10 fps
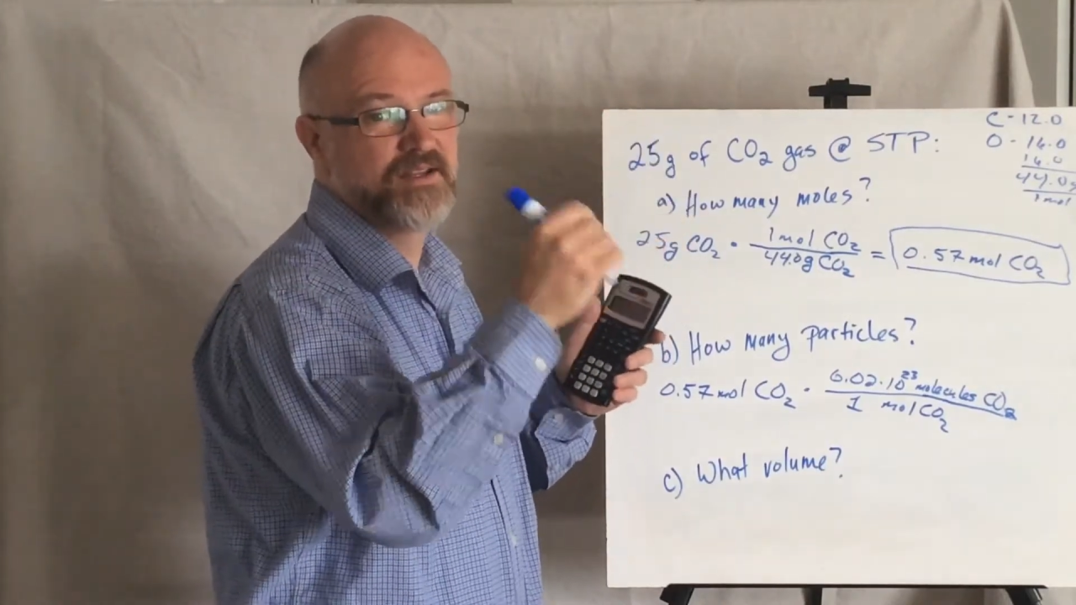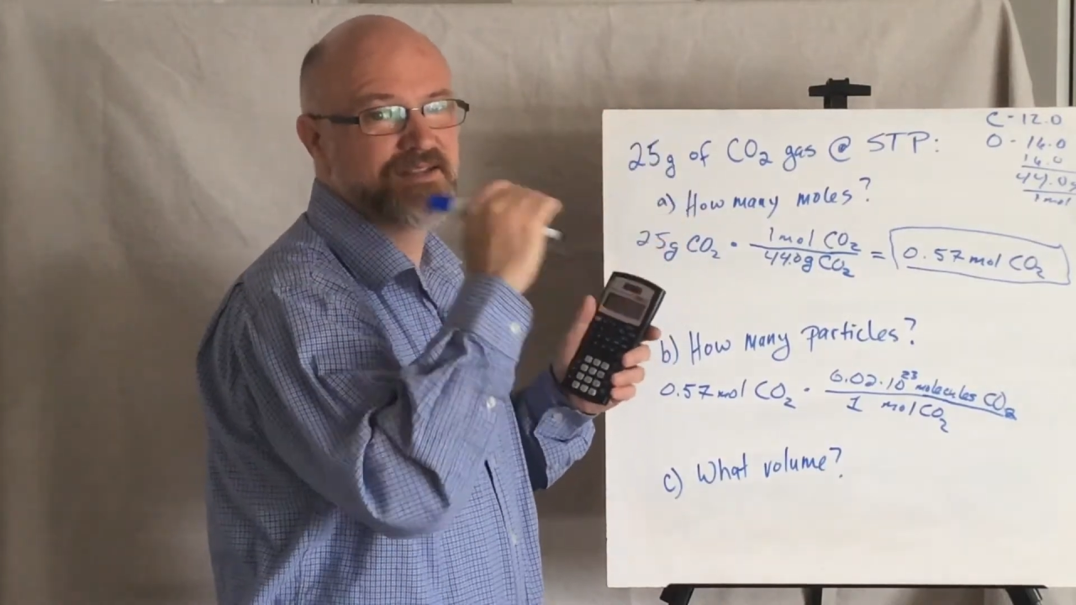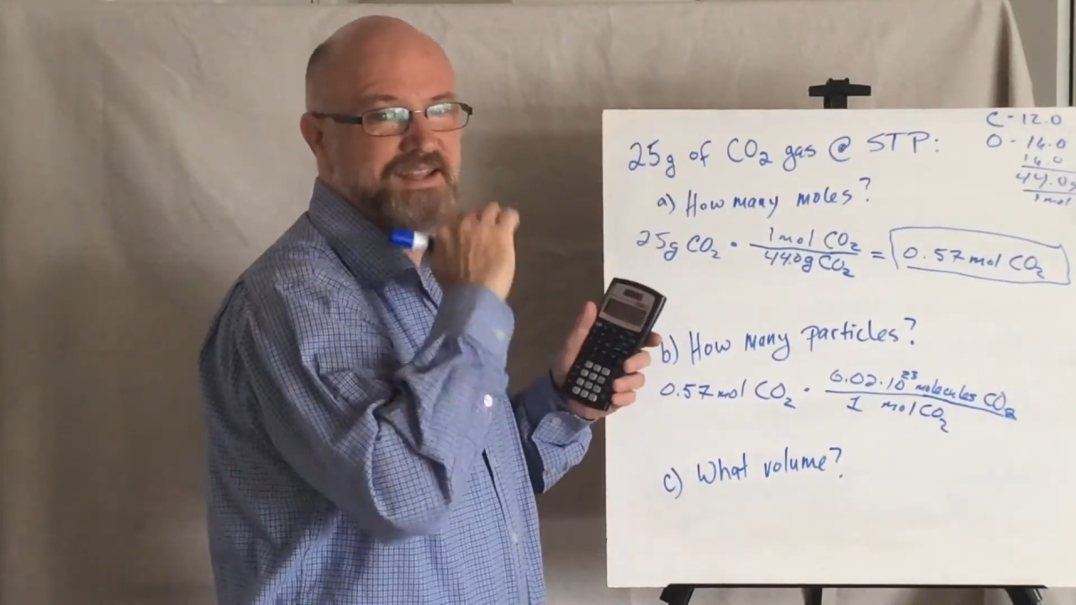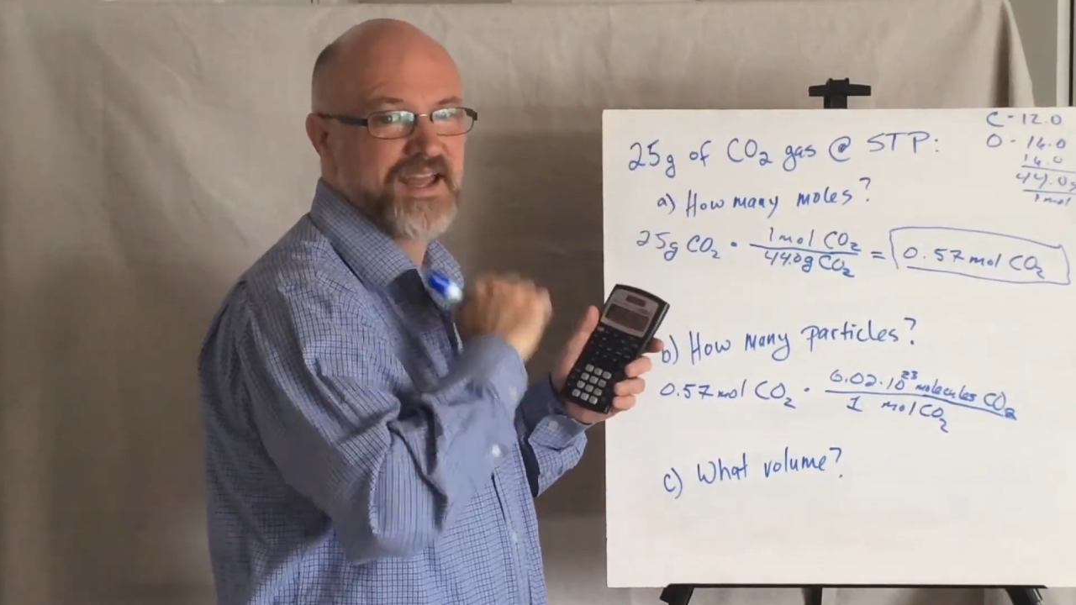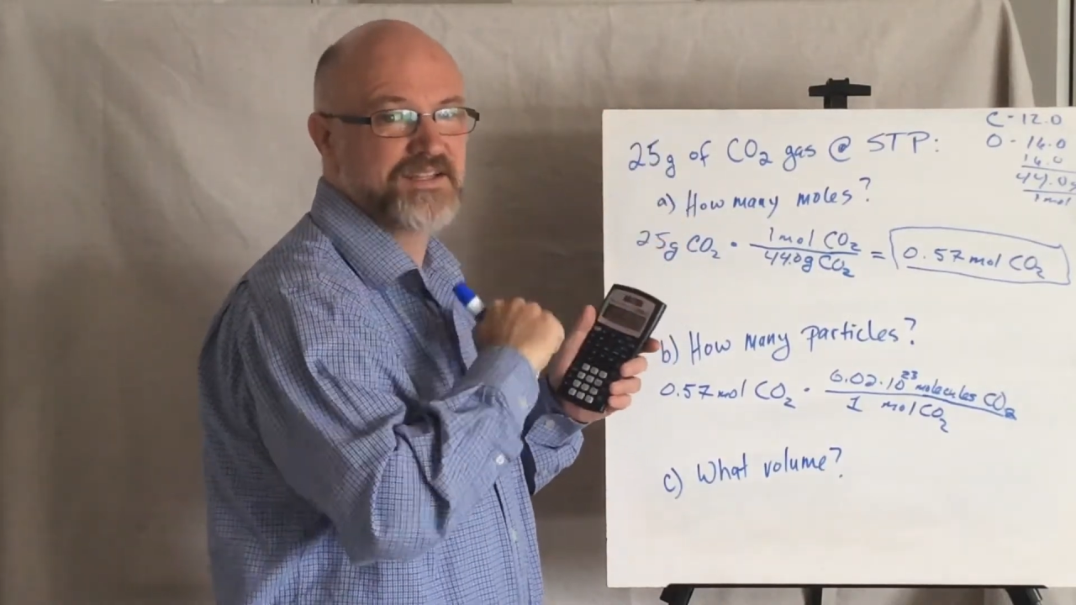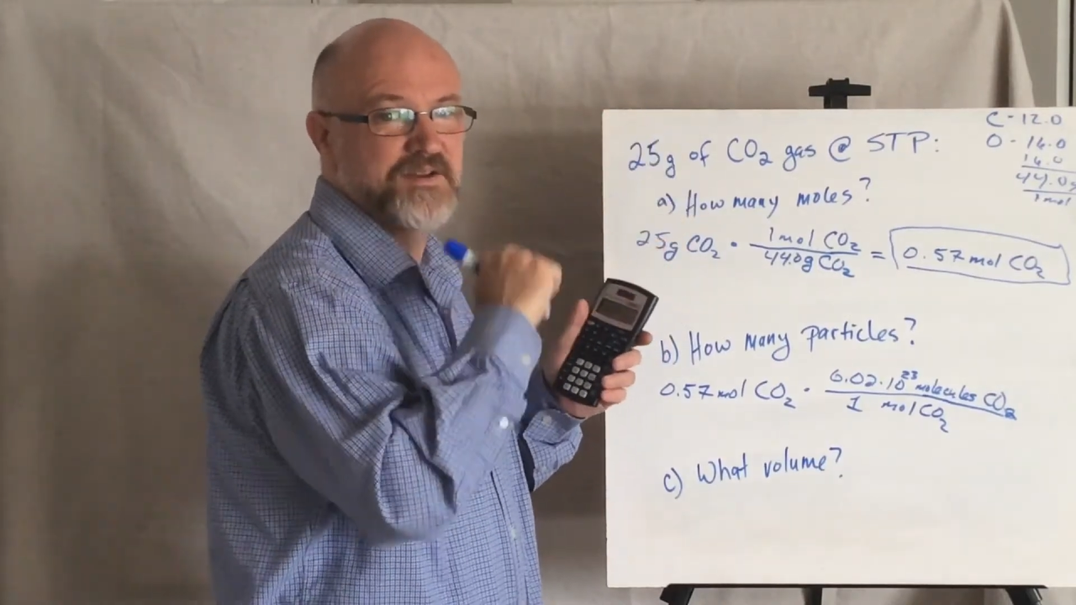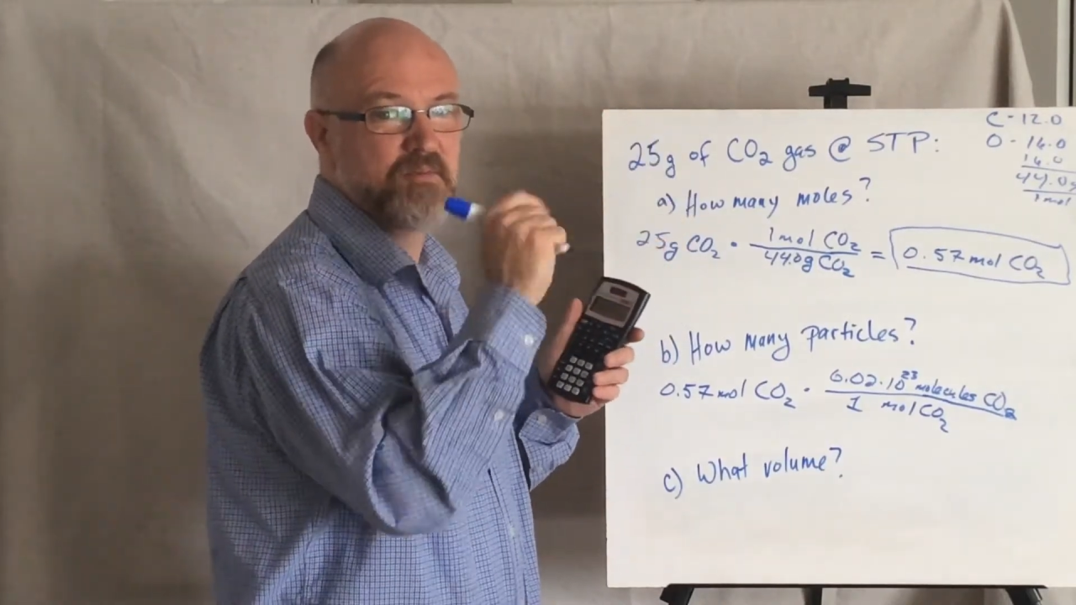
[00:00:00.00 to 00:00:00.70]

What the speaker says: to get to